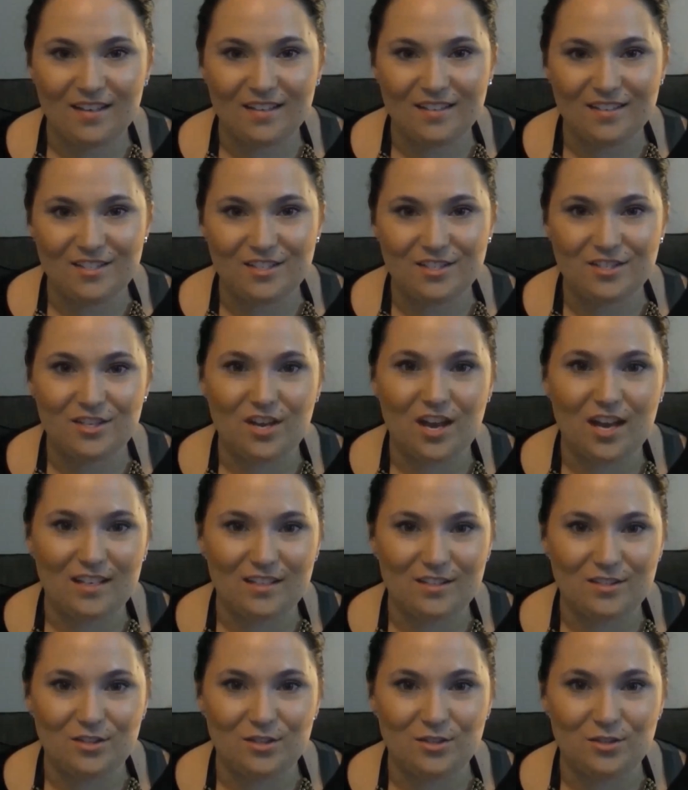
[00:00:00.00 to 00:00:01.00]
and
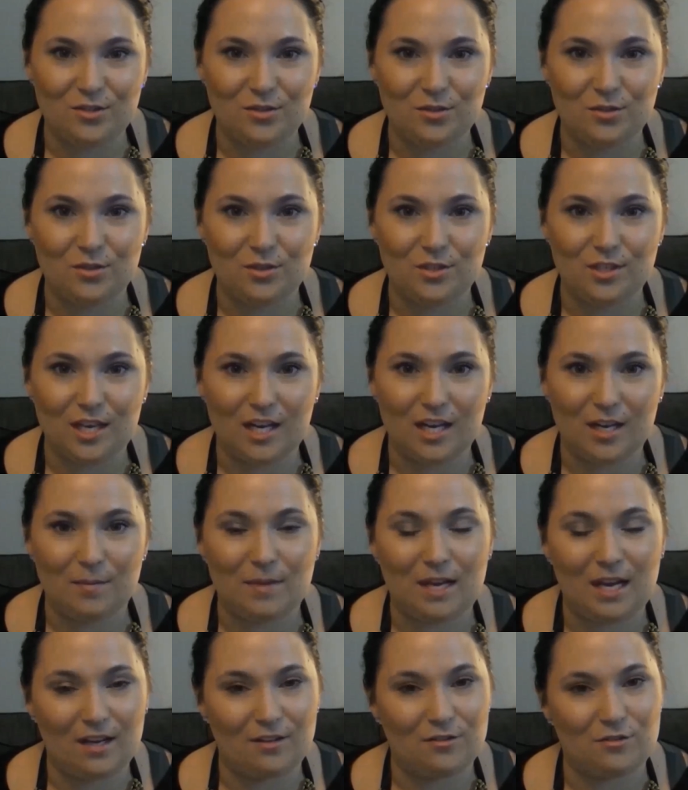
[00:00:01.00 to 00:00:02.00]
decided to do
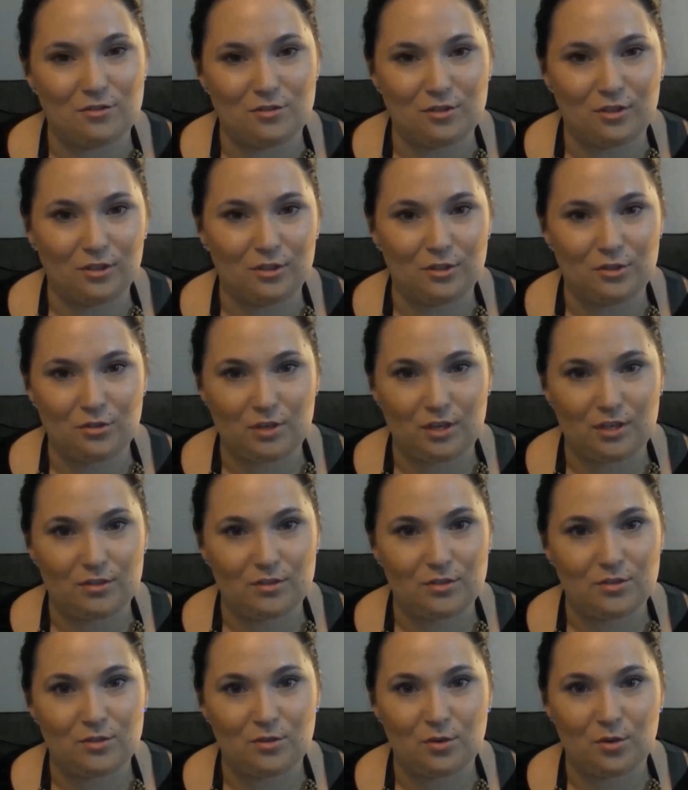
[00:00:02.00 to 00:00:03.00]
$100
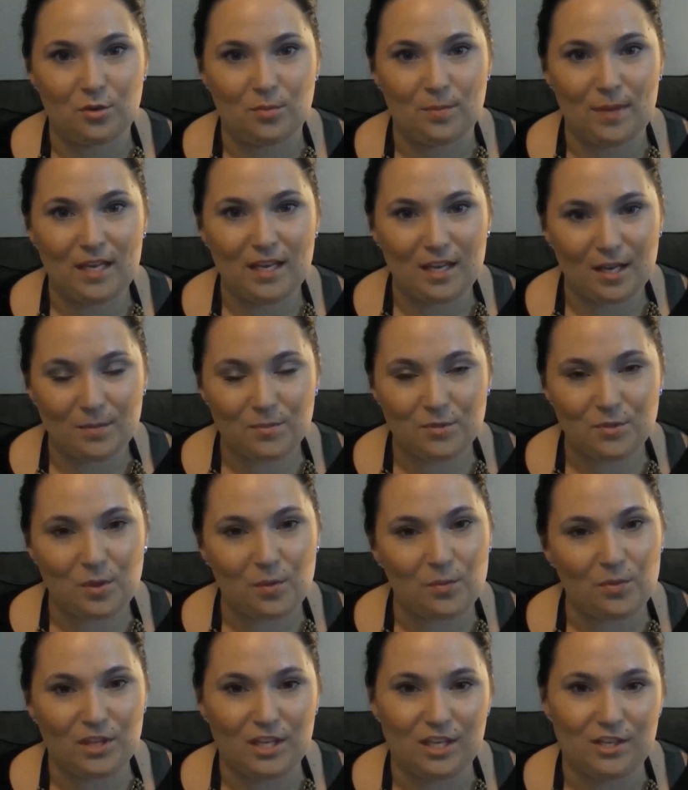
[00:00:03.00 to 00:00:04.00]
drugstore makeup
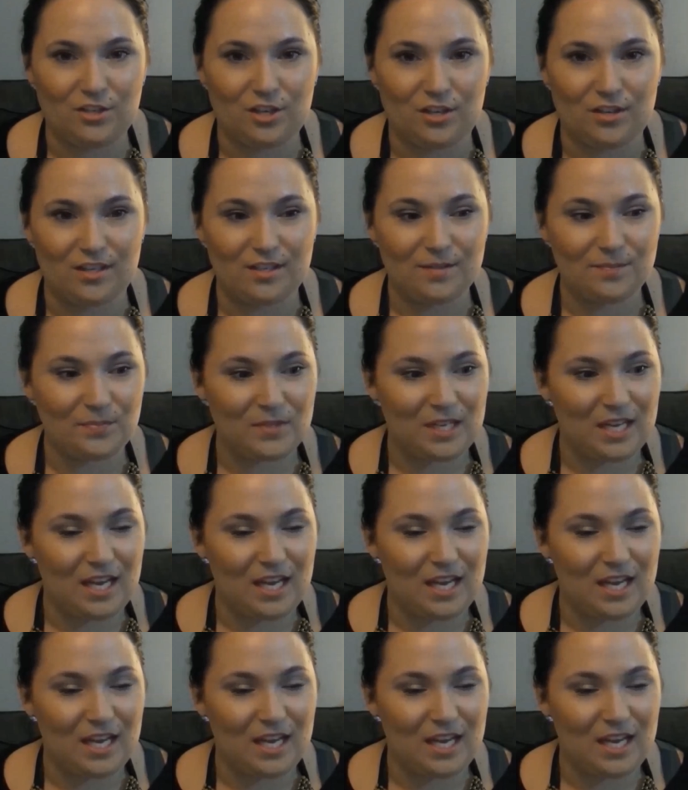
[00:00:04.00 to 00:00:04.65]
swap with each other.